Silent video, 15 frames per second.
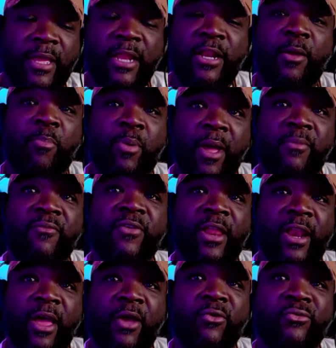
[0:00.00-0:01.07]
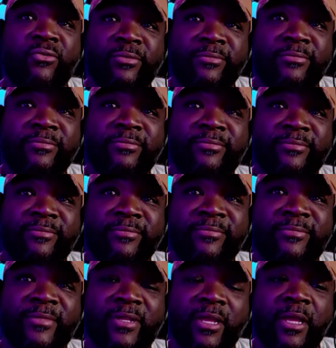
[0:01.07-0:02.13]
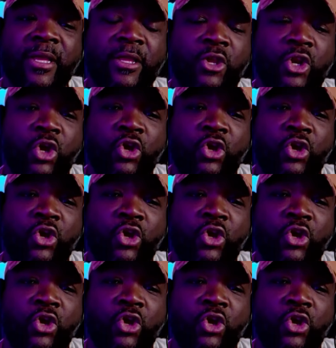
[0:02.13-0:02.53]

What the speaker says: Lil Pump fell off. You know,